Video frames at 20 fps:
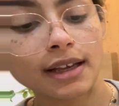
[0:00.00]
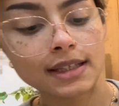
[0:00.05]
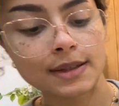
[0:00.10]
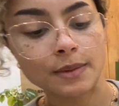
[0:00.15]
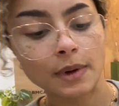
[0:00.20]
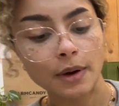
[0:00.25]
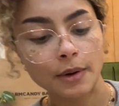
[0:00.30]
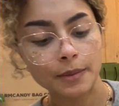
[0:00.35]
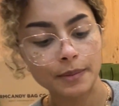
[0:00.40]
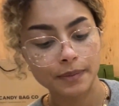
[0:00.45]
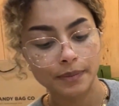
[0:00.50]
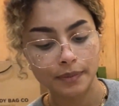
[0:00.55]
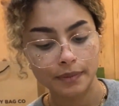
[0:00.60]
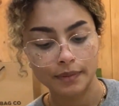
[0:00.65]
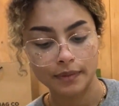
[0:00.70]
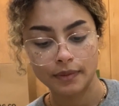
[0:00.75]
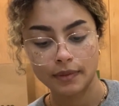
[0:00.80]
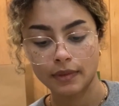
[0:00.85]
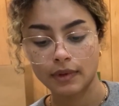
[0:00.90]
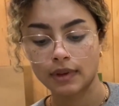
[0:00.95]
as well.
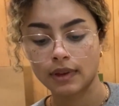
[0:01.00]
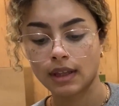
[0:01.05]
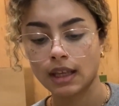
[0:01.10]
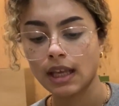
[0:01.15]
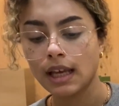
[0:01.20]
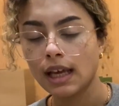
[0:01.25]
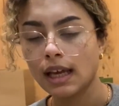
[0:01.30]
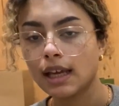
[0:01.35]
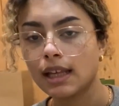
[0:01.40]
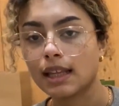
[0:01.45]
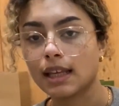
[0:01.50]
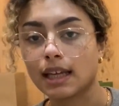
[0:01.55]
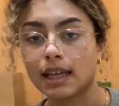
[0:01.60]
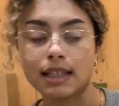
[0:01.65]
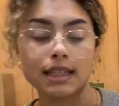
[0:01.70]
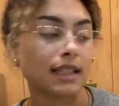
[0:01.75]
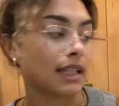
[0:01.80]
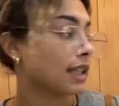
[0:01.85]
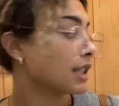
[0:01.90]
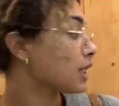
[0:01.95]
The
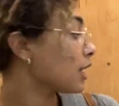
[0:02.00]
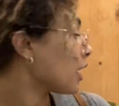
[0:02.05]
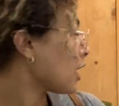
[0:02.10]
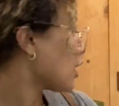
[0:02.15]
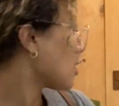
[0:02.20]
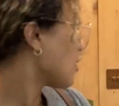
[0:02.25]
condition